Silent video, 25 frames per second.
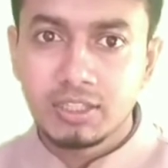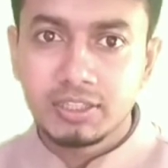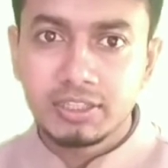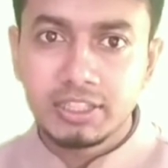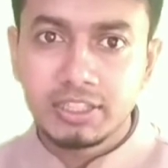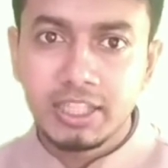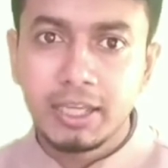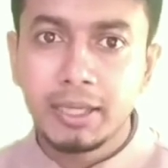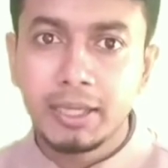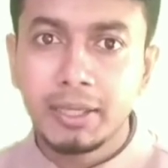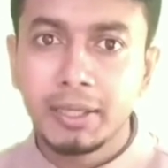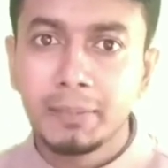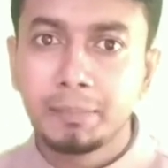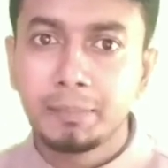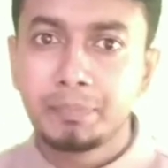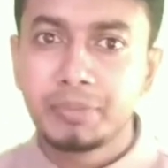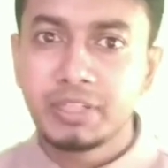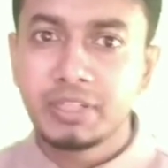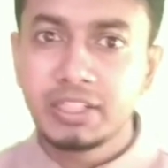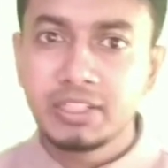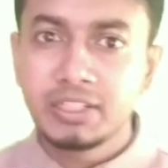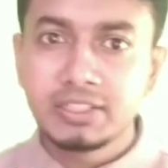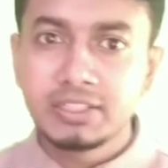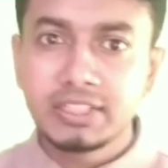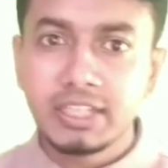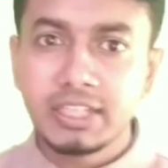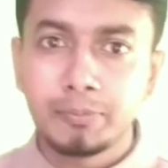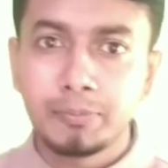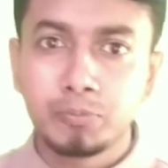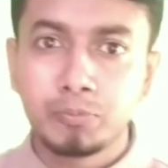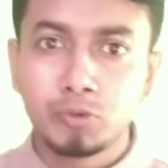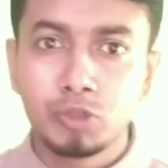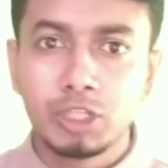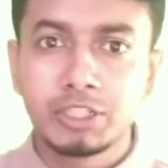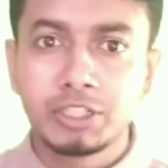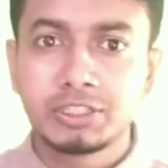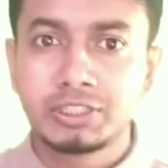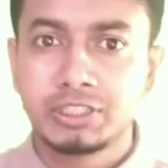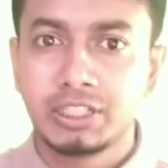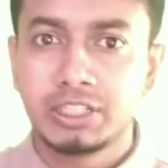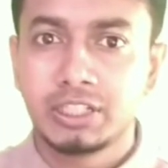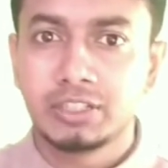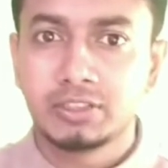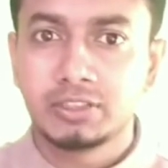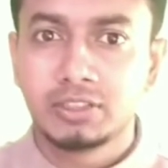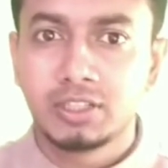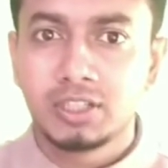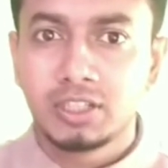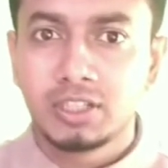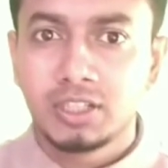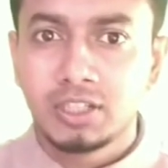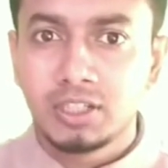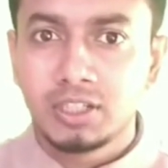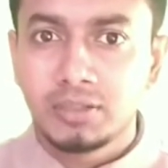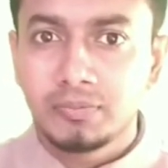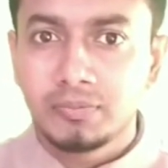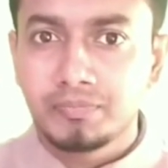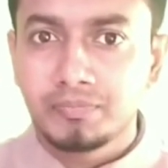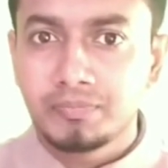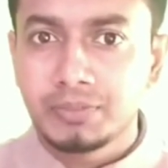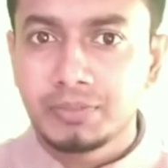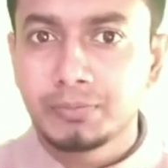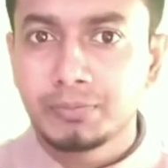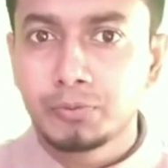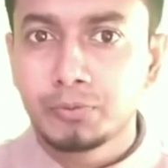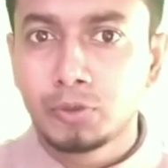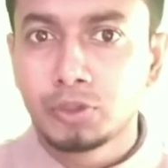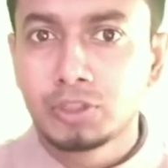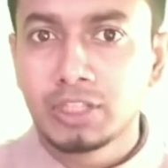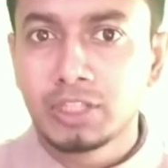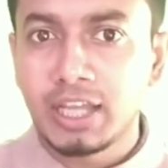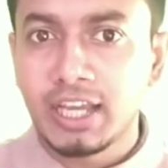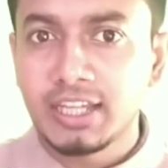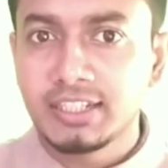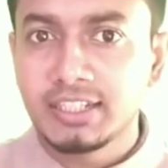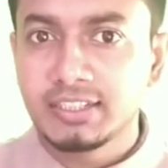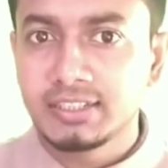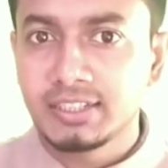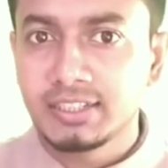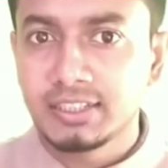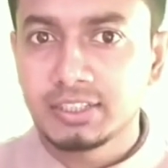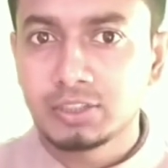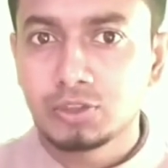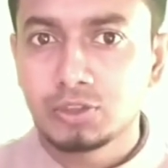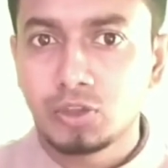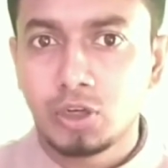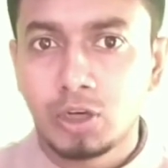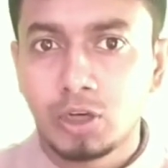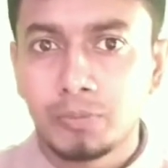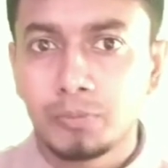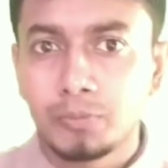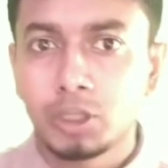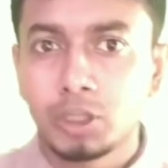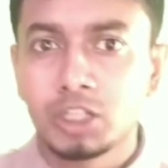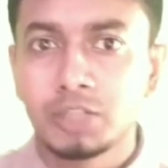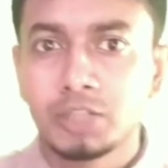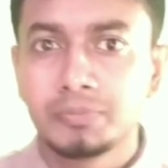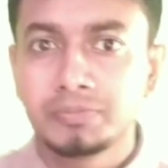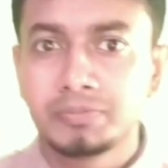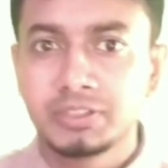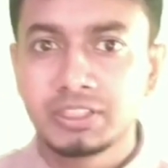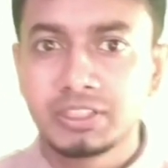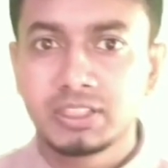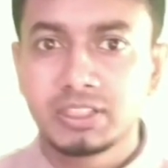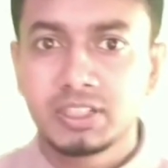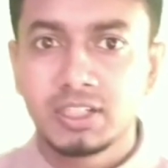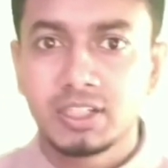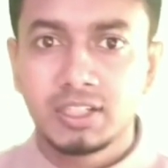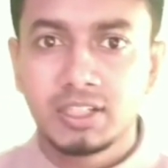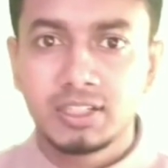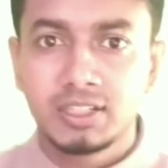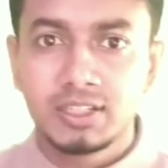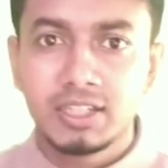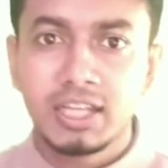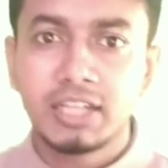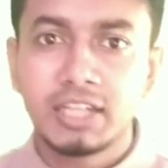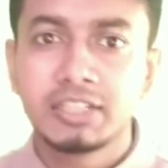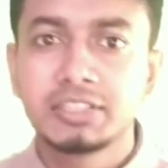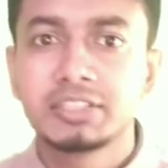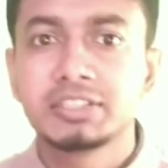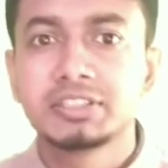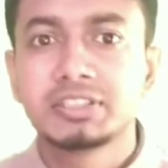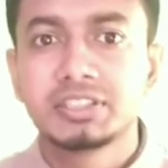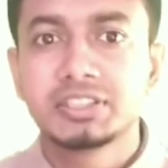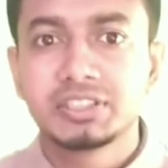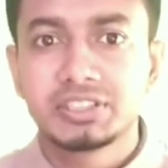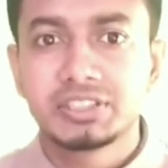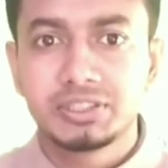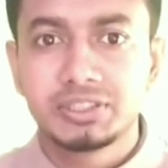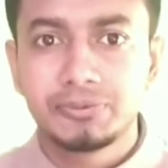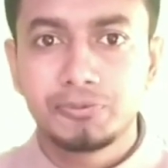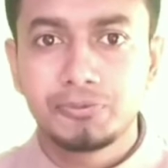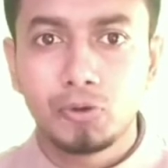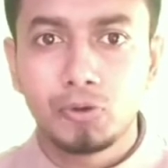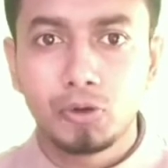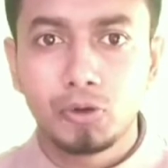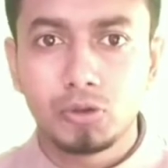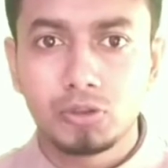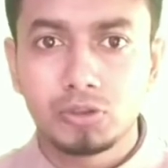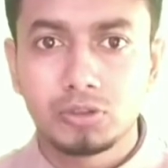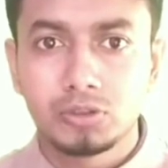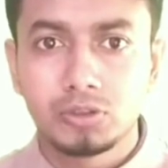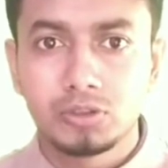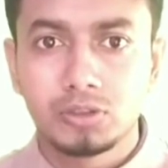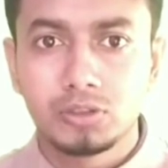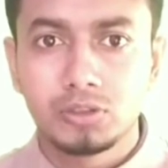They built a bullet train before 9 days of Olympic 1964.